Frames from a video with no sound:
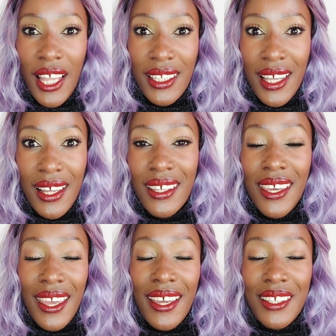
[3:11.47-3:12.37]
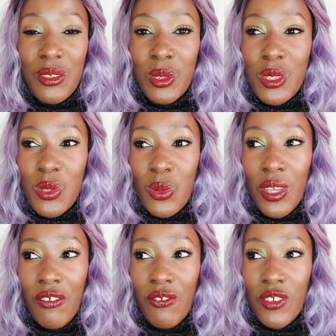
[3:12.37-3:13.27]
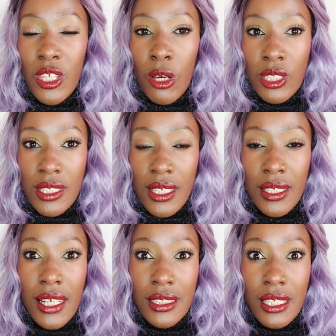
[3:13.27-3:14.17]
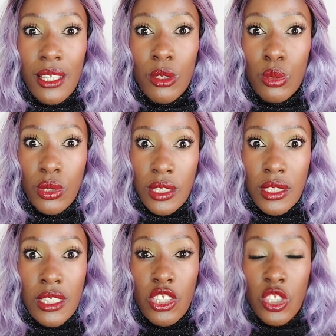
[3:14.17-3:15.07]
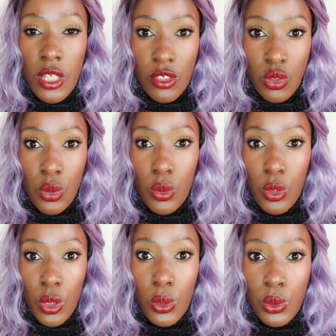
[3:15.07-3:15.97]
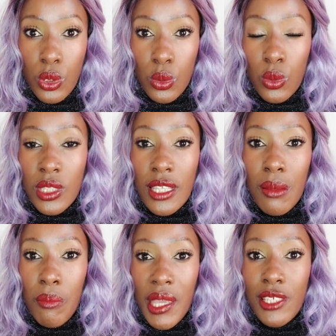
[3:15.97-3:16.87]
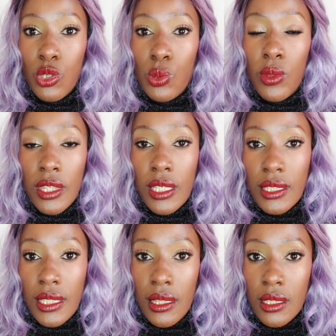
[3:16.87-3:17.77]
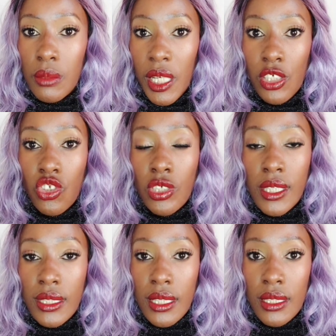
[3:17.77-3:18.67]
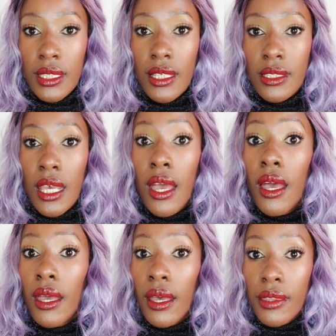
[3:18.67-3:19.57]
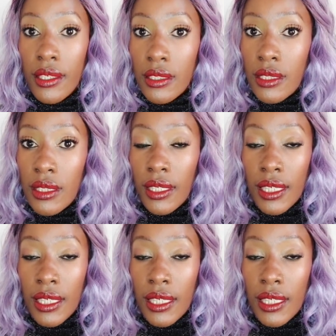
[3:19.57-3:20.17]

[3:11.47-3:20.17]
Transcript: color and also if your skin has like lost its natural glow so those are the main two things that this packaging is telling us this